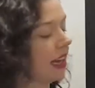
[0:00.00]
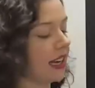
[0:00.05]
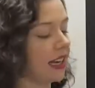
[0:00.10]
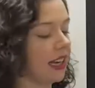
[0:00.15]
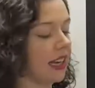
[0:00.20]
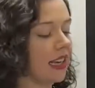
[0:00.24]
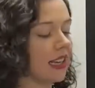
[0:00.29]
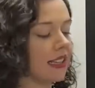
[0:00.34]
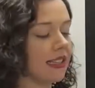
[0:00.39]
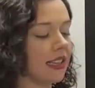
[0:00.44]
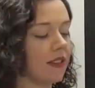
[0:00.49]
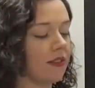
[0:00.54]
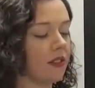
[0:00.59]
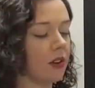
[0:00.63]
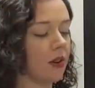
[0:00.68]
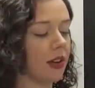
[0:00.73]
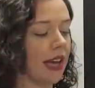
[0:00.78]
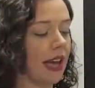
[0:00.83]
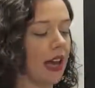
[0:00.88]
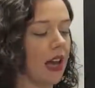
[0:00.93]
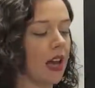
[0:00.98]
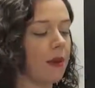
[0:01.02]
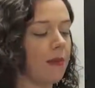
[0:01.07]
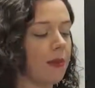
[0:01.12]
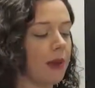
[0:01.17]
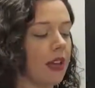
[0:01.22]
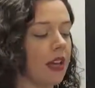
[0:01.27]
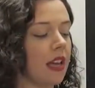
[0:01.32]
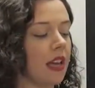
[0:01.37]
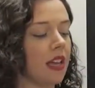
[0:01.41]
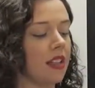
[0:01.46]
at ESL
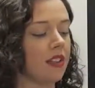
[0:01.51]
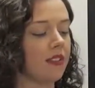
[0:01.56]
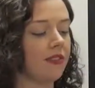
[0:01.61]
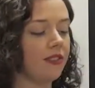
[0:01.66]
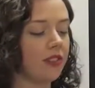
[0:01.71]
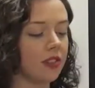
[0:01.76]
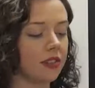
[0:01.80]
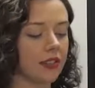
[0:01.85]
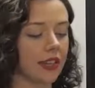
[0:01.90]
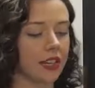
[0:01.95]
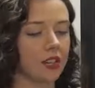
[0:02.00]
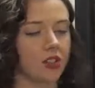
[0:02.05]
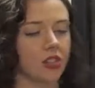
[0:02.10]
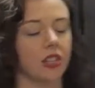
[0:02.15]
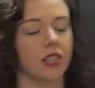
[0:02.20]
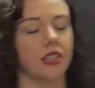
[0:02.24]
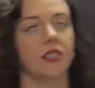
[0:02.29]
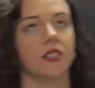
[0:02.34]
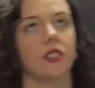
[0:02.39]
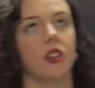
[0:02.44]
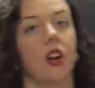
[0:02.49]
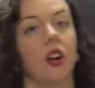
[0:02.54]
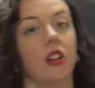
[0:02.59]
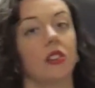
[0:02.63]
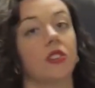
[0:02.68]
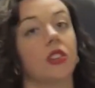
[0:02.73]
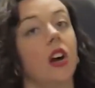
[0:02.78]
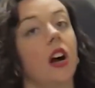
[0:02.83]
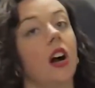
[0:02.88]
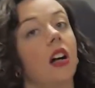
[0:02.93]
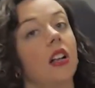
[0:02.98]
vocab. The first section is
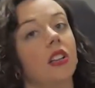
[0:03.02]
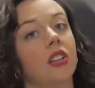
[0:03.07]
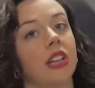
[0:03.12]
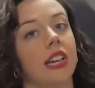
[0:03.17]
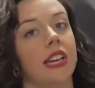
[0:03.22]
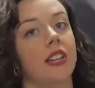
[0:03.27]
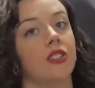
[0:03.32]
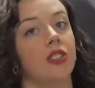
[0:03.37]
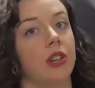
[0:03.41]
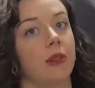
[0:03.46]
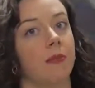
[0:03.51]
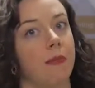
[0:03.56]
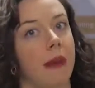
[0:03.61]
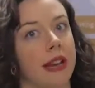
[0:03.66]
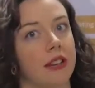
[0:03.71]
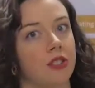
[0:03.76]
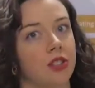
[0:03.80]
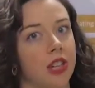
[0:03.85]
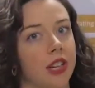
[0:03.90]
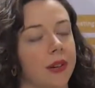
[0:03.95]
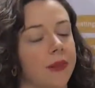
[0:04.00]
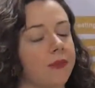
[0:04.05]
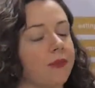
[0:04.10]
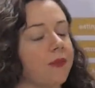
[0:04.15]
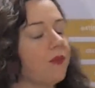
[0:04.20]
called collocation matching.